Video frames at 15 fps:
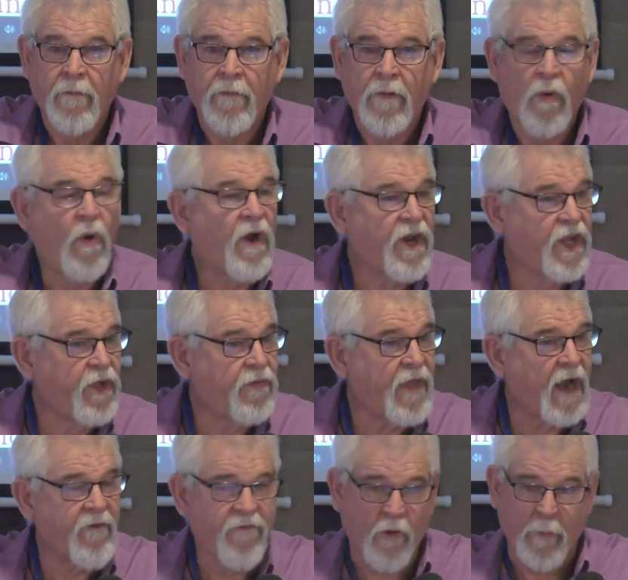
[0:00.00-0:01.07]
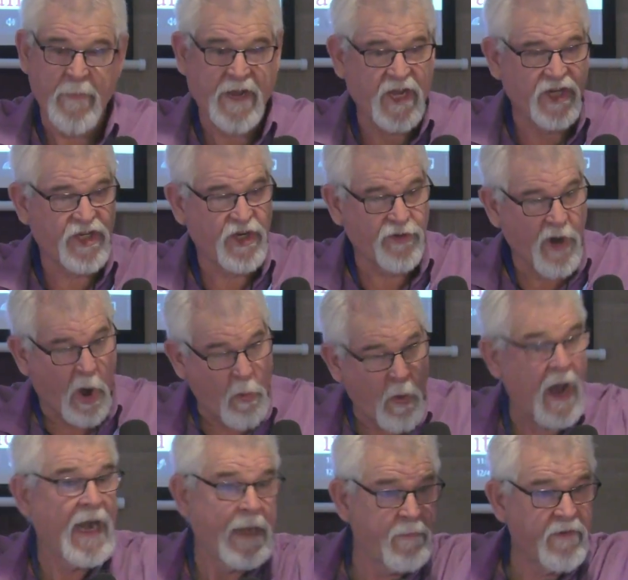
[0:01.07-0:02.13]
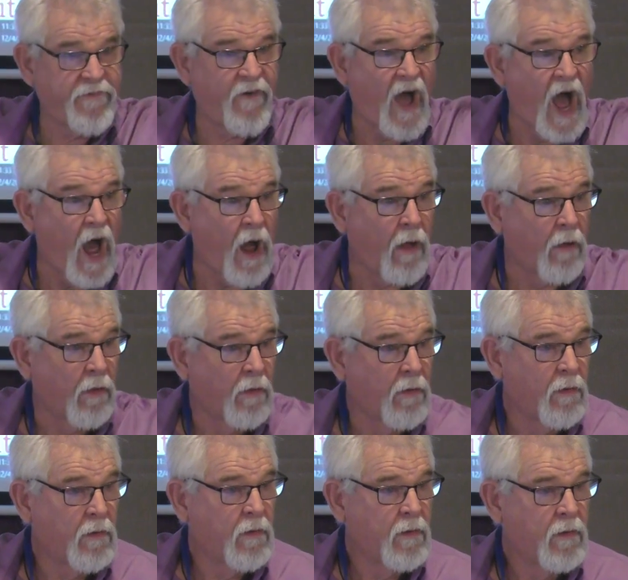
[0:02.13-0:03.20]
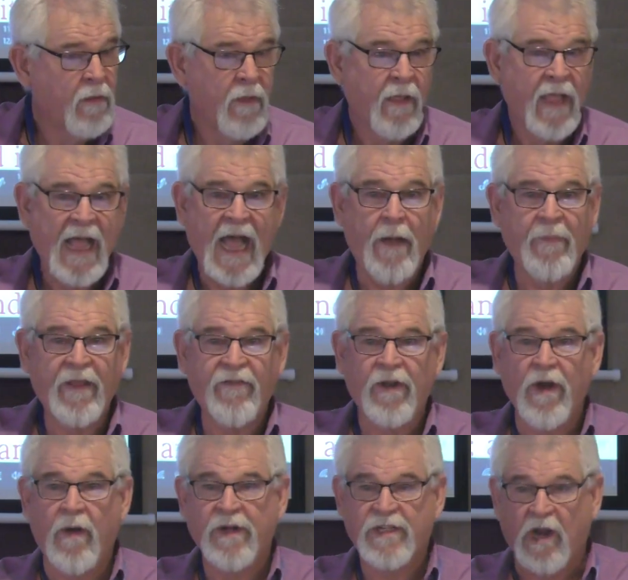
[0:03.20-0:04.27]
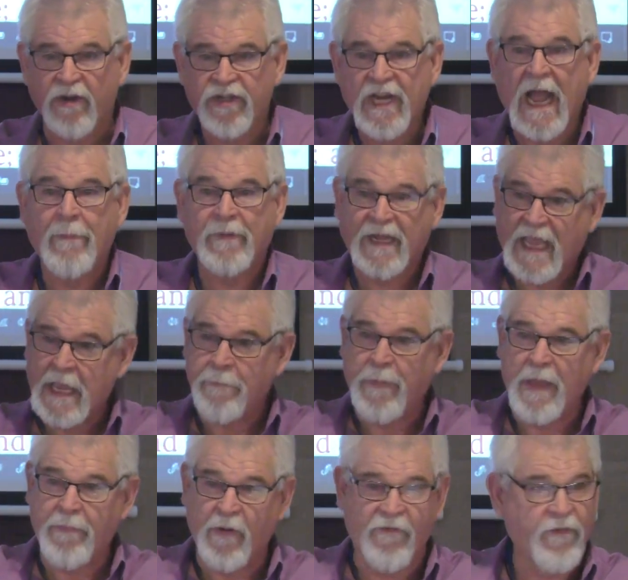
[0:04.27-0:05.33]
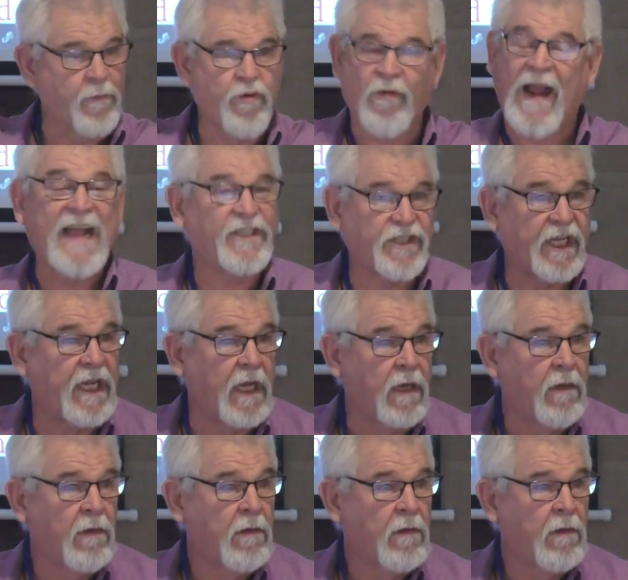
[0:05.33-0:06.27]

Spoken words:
What are you there for? Because you don't want him to fall. How many of you know it's our job to keep people from crashing?